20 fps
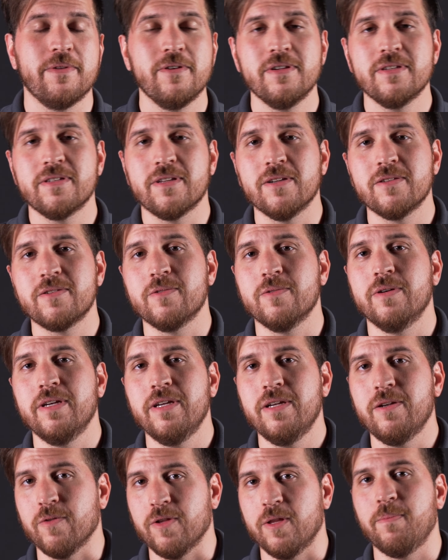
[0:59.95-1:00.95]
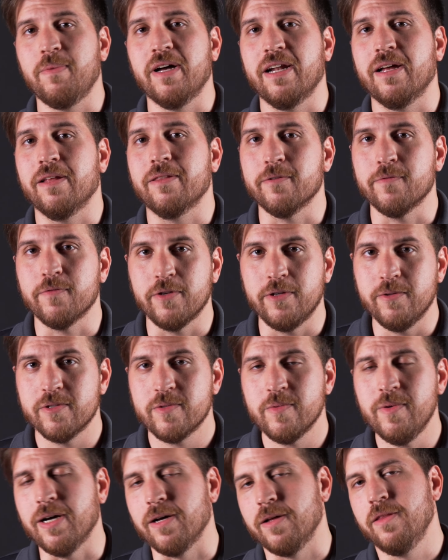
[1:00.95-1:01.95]
there is also a Gorillapod out there for you
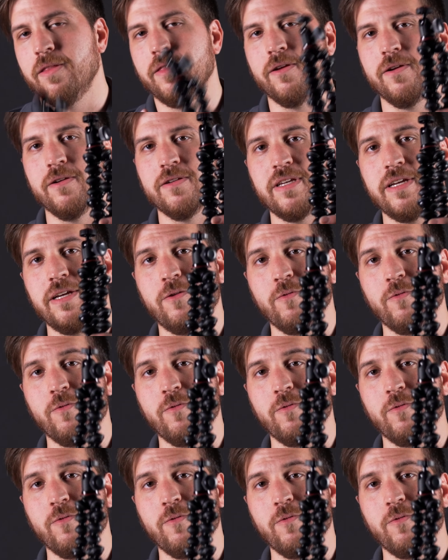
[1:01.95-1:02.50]
as well. There's a